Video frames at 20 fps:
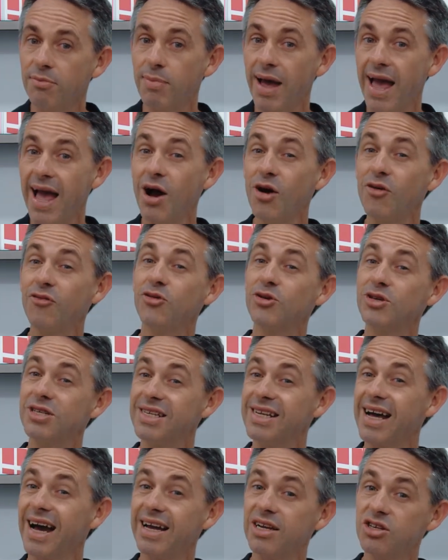Powerful
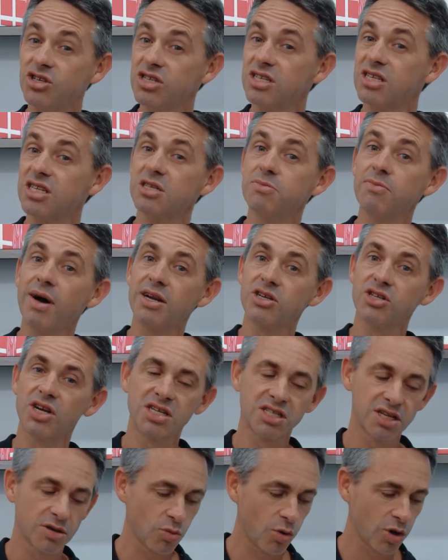today just as much
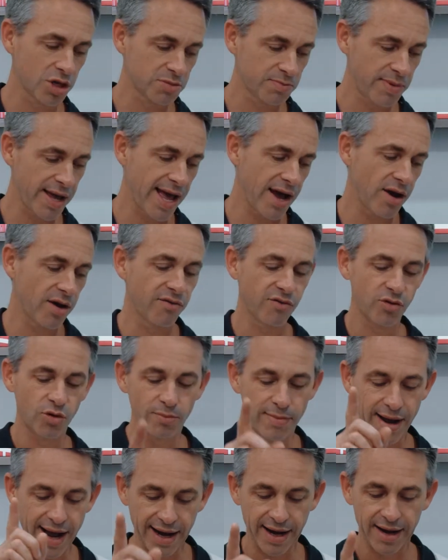as it was powerful
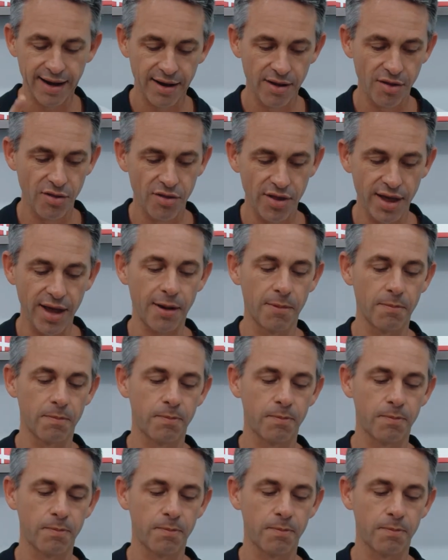back then.